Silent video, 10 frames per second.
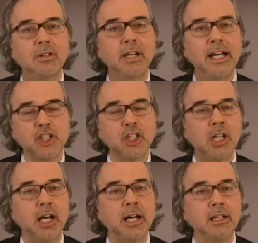
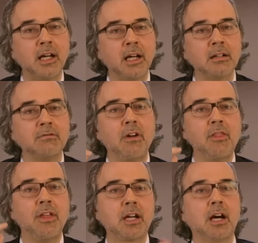echelon of
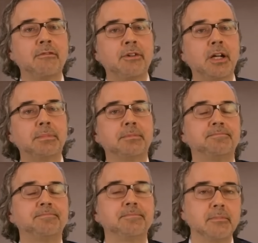the cover-up
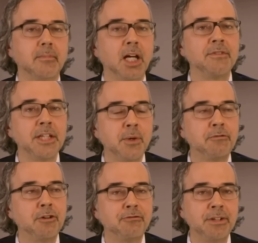of the
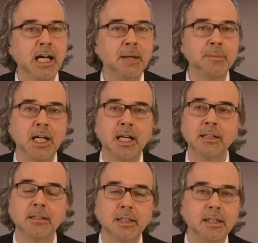UFO phenomenon,
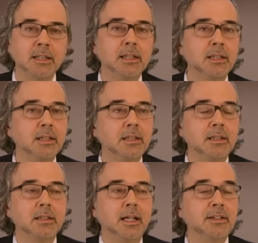
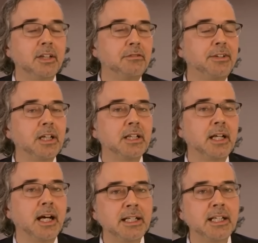I still feel that
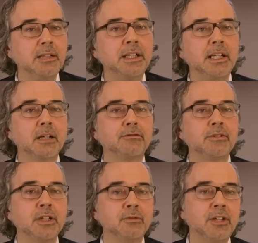I need to be careful
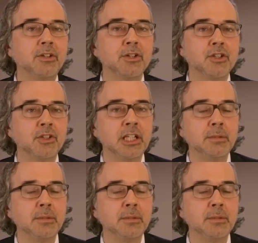and researchers need to be